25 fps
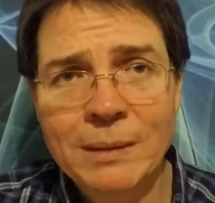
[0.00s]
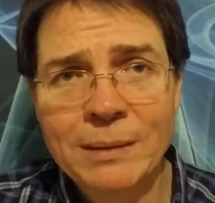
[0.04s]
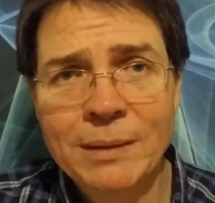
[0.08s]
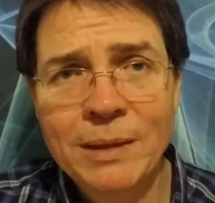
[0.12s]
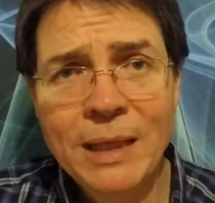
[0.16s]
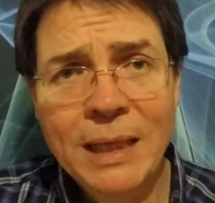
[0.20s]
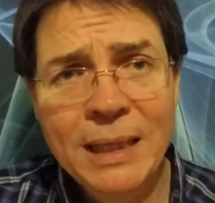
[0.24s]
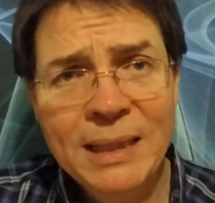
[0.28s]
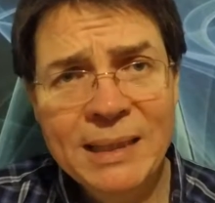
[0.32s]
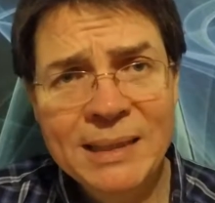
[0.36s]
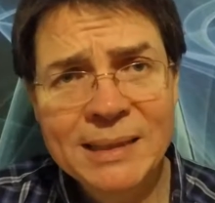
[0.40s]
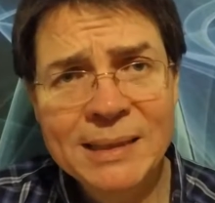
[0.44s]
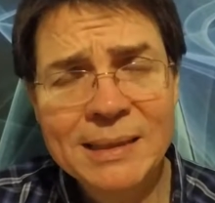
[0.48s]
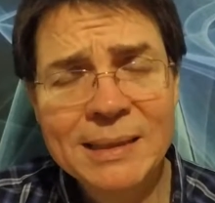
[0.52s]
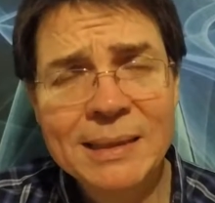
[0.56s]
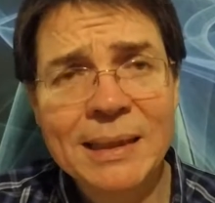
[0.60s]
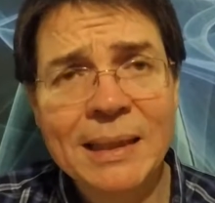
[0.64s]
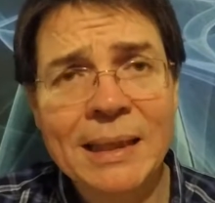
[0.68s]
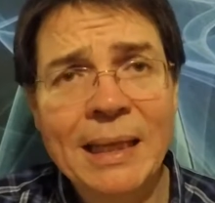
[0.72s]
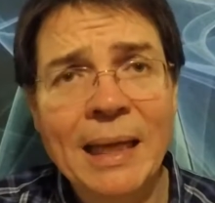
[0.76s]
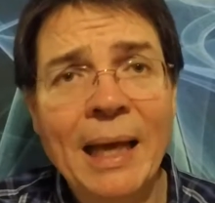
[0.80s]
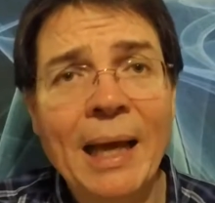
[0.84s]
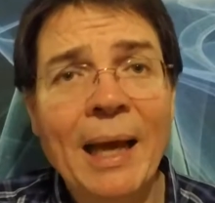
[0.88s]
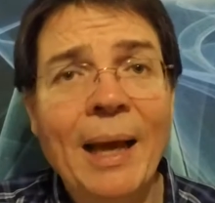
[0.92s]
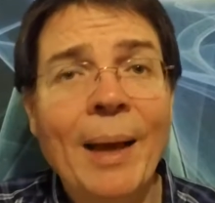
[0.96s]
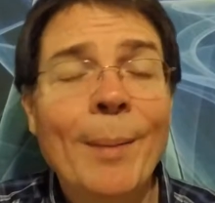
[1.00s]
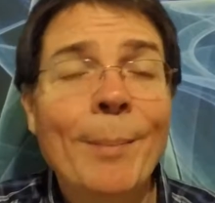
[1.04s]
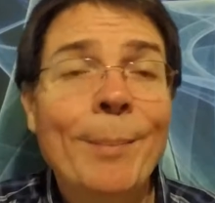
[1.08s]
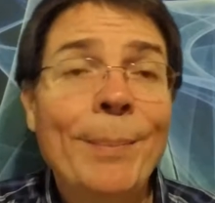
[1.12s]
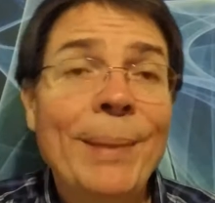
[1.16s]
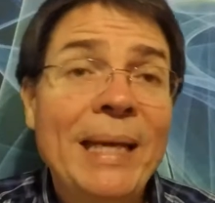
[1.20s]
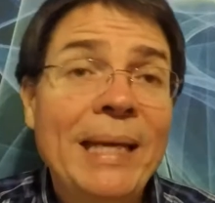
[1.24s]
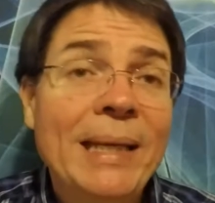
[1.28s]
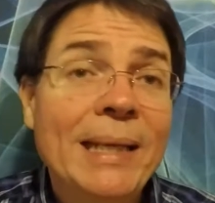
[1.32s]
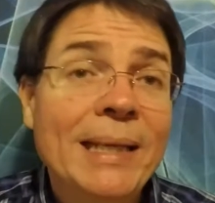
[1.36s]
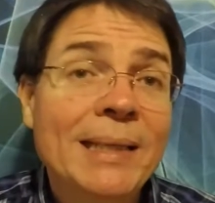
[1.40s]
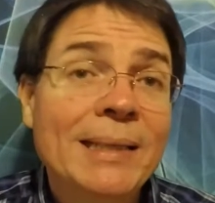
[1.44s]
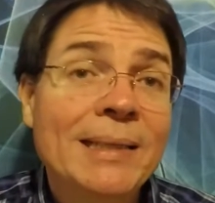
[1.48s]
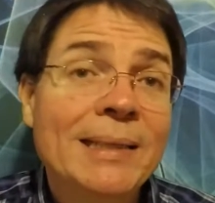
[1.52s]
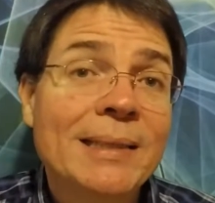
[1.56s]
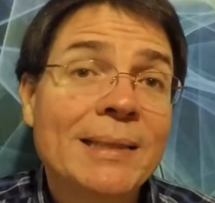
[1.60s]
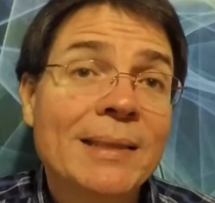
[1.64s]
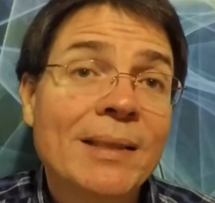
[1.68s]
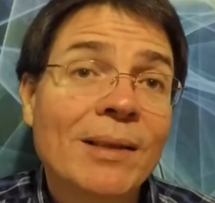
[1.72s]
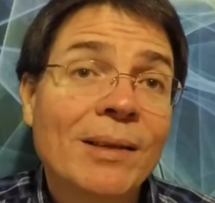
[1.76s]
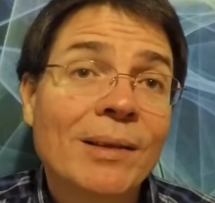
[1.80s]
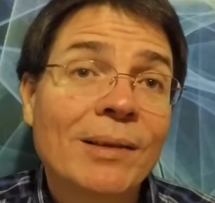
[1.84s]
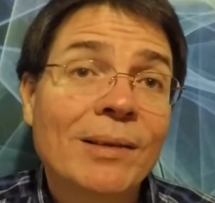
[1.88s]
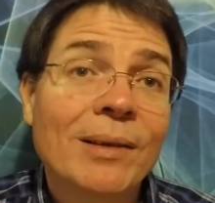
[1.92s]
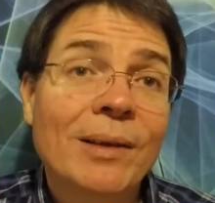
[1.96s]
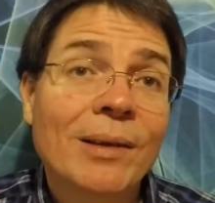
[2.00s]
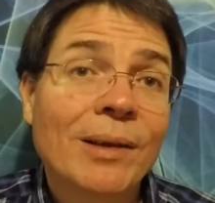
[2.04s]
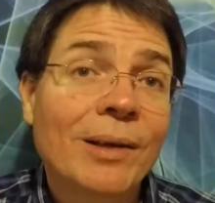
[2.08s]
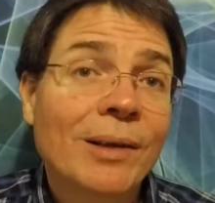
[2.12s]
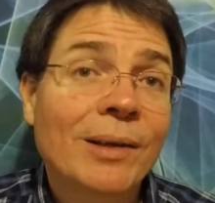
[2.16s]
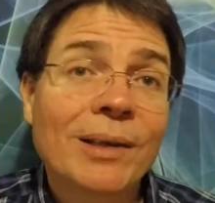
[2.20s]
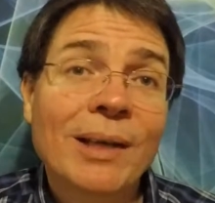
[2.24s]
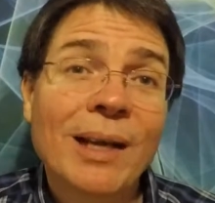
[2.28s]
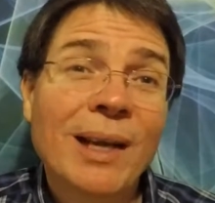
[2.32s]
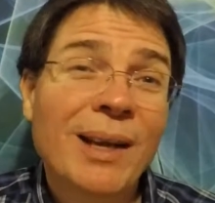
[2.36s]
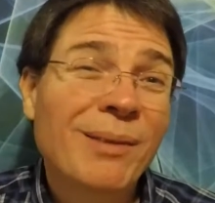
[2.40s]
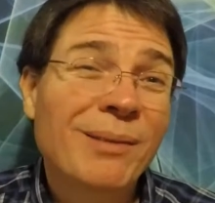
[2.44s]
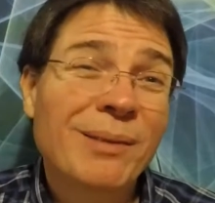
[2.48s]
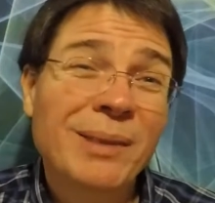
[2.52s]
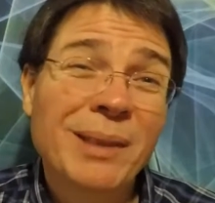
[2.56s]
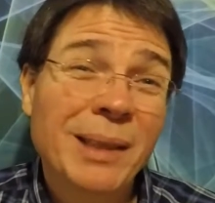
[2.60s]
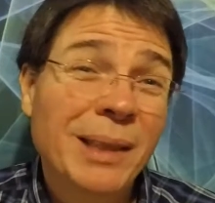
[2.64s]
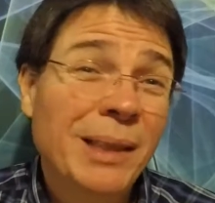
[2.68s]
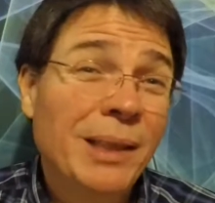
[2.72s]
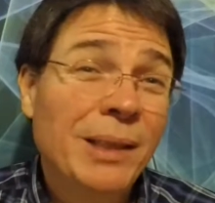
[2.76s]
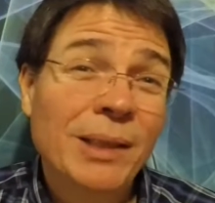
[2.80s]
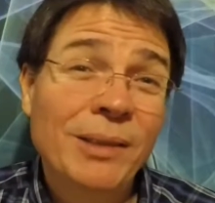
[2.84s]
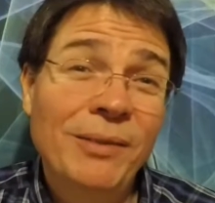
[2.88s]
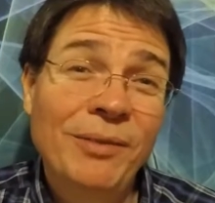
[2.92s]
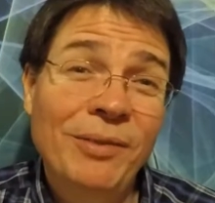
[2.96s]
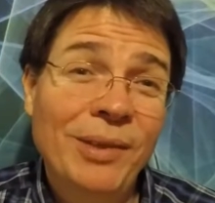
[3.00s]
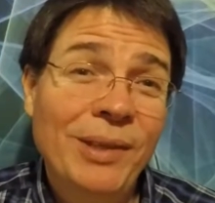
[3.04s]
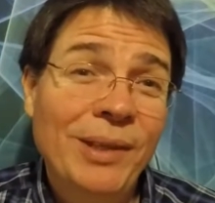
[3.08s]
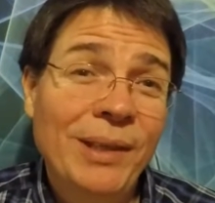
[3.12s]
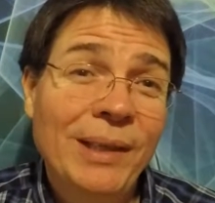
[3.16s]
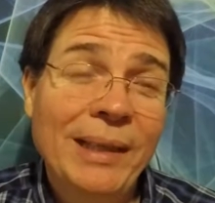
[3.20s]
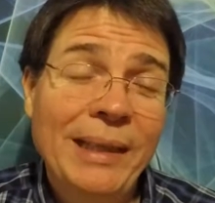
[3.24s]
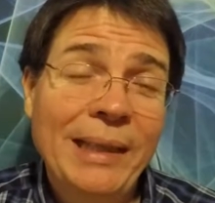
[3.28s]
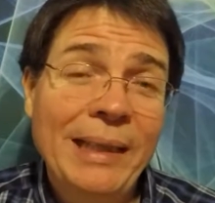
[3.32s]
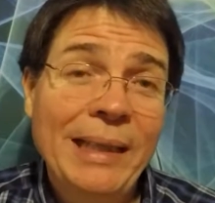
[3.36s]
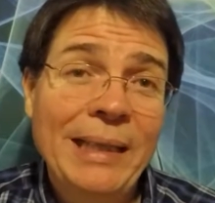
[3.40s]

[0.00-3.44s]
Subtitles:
nuts. Peanuts are not really good for you to